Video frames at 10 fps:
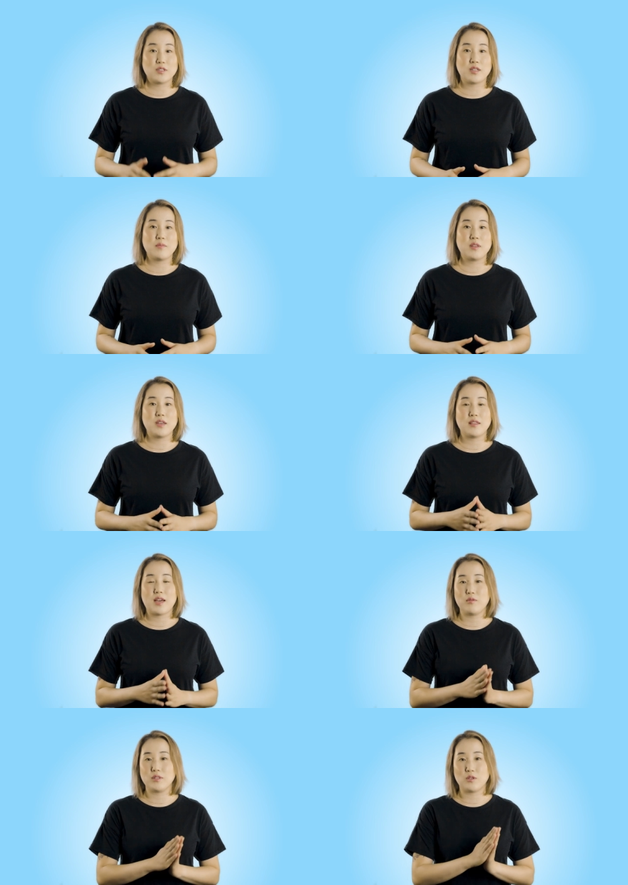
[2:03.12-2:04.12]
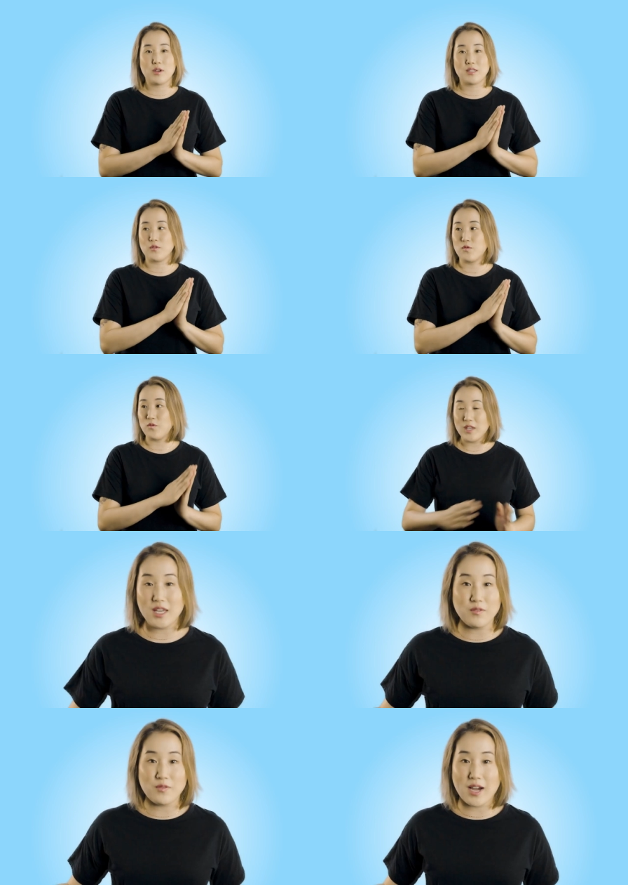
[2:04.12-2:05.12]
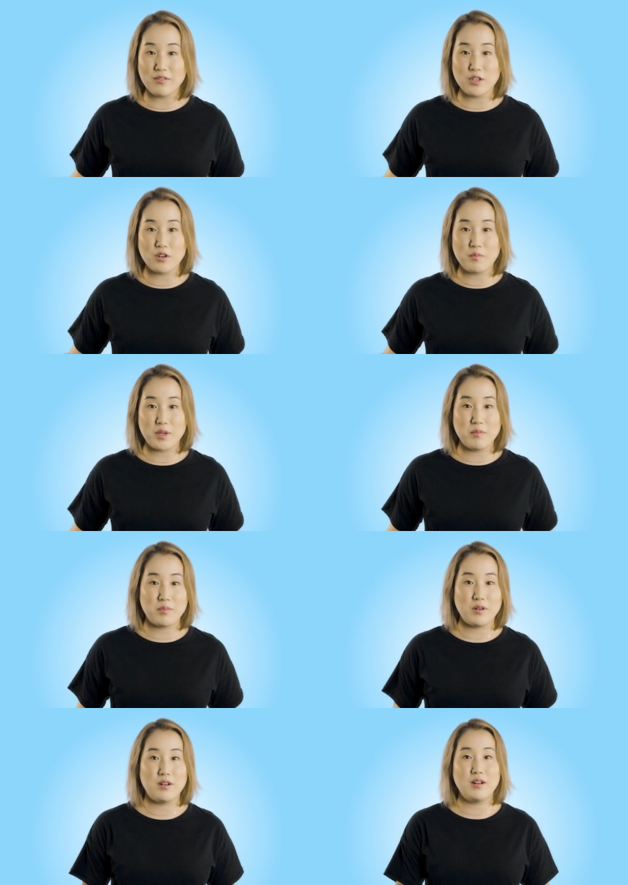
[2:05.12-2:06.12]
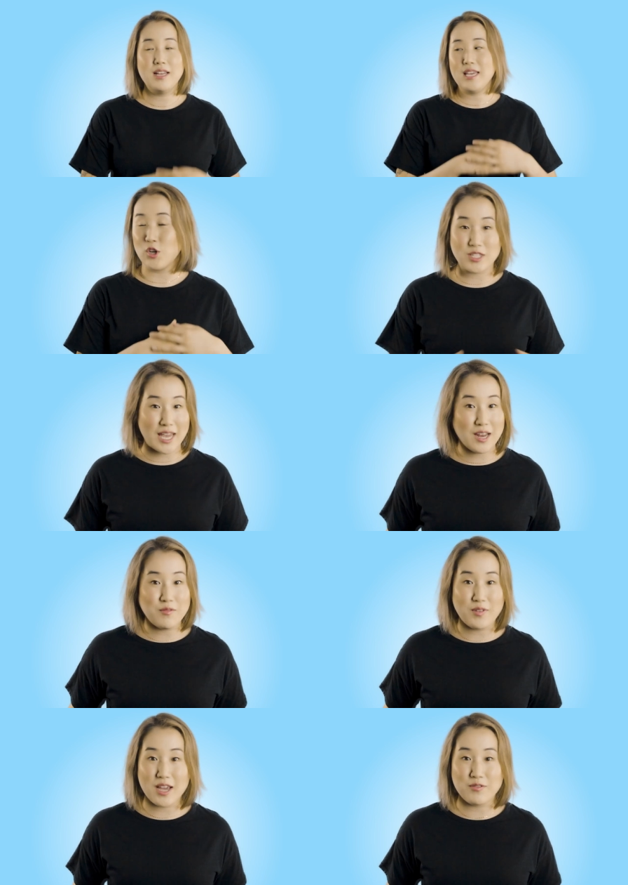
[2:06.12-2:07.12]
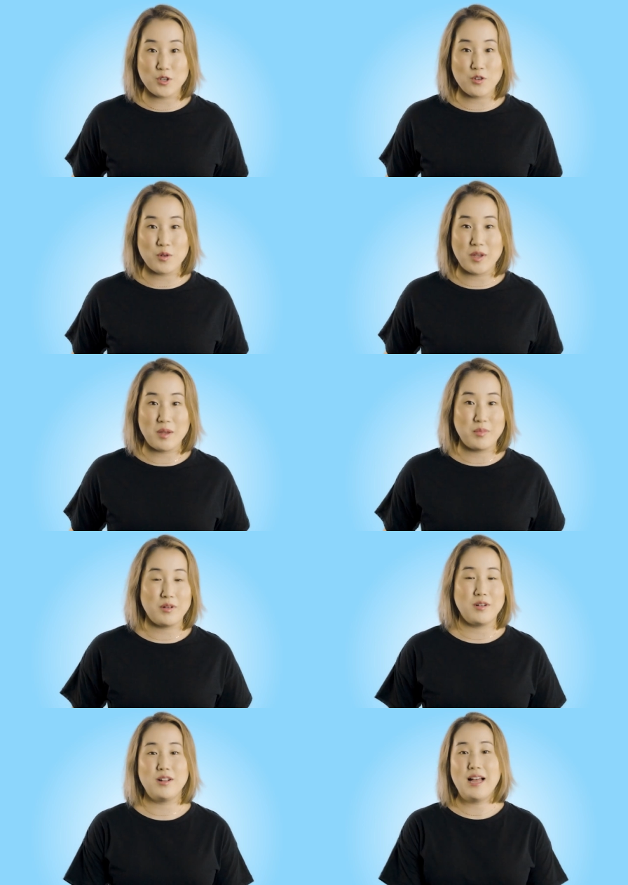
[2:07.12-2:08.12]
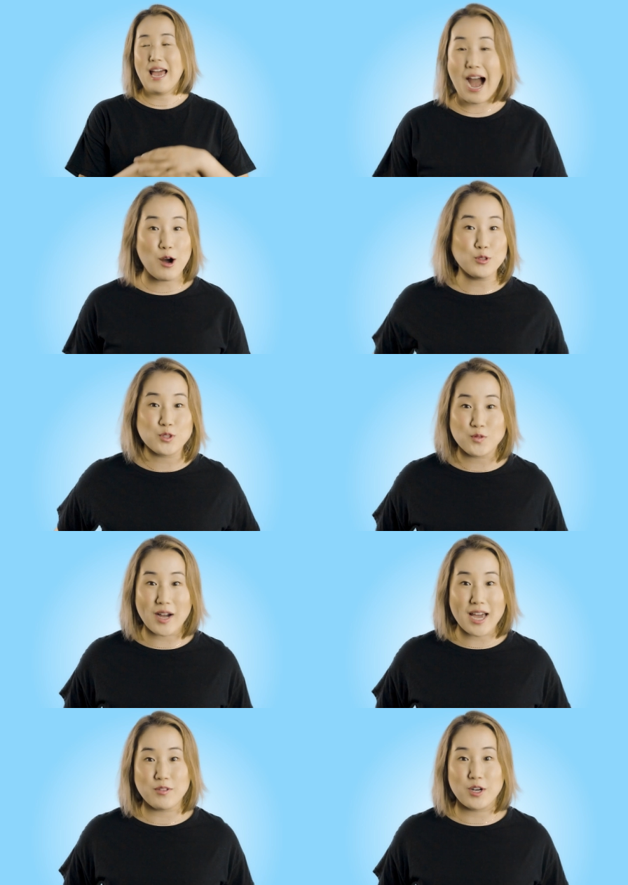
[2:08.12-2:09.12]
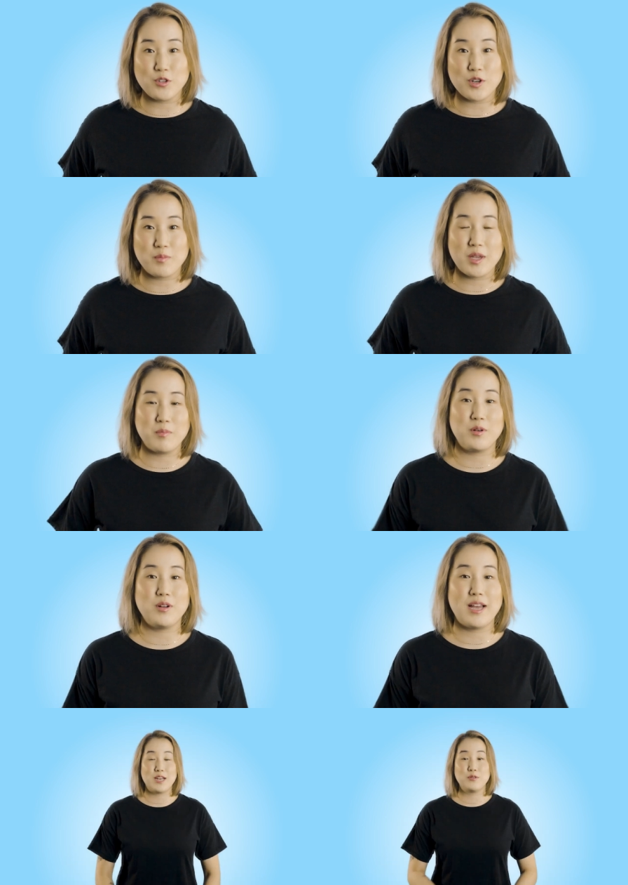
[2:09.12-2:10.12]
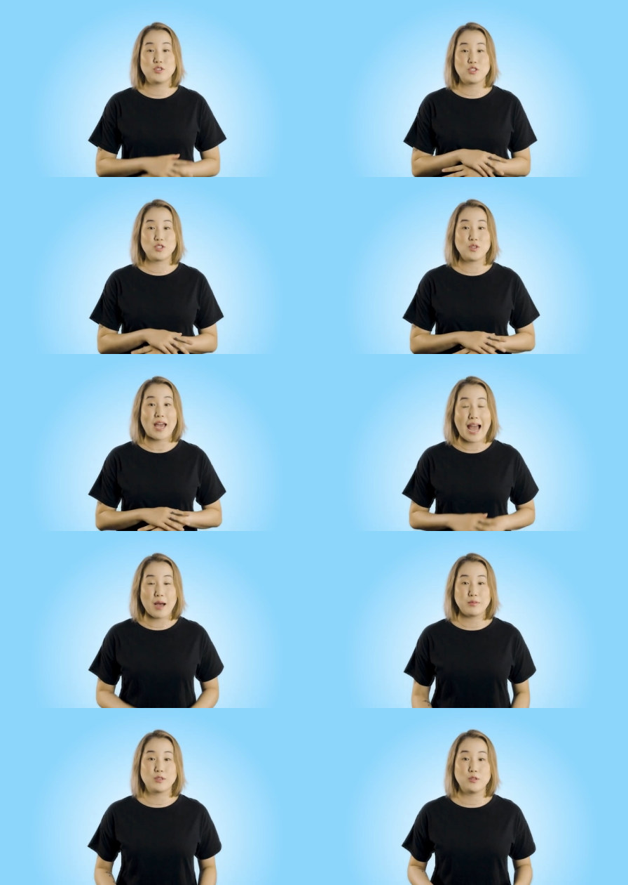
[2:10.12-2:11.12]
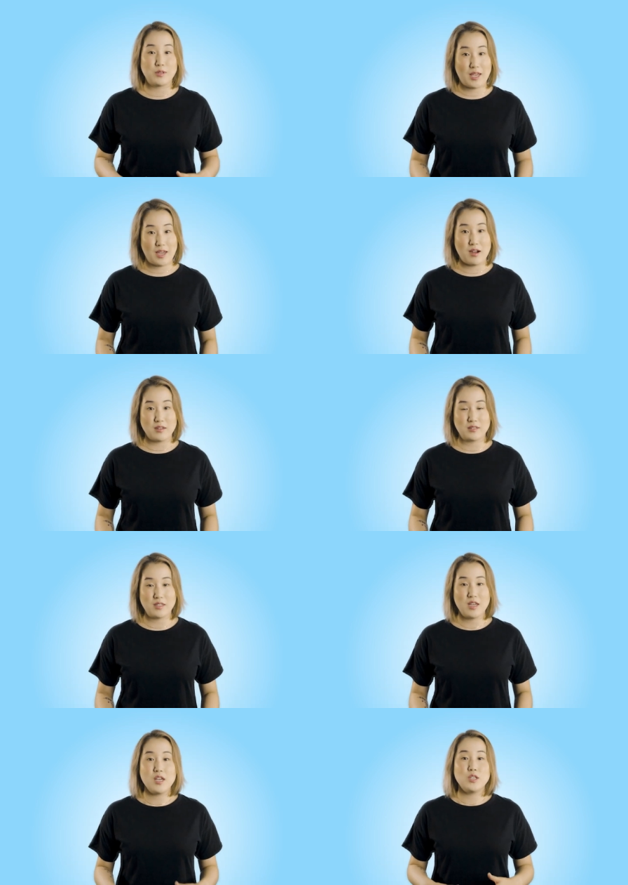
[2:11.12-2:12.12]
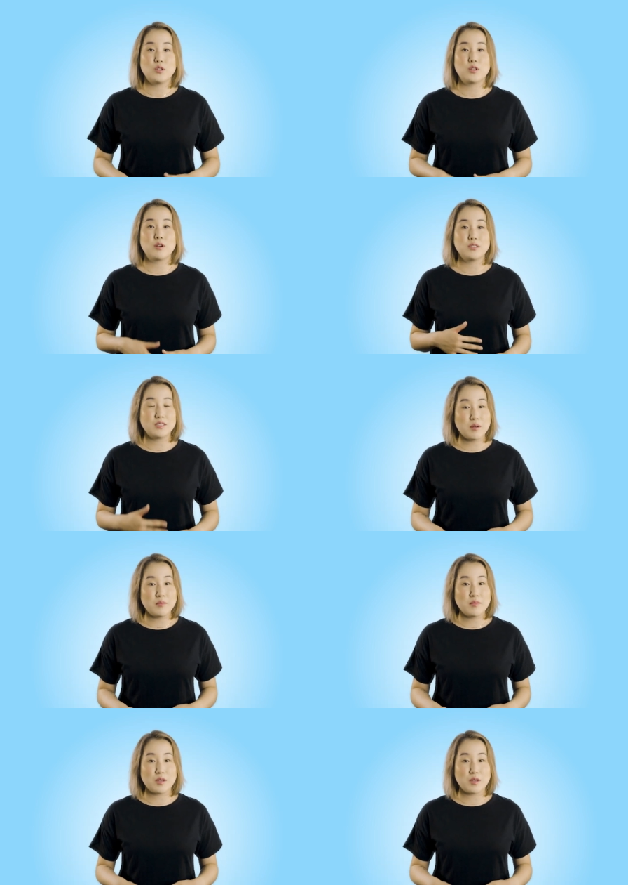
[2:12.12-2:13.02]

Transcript: for something that was going to feed 500 people, entertain 500 people, house 500 people. And it was just absolute chaos. So there was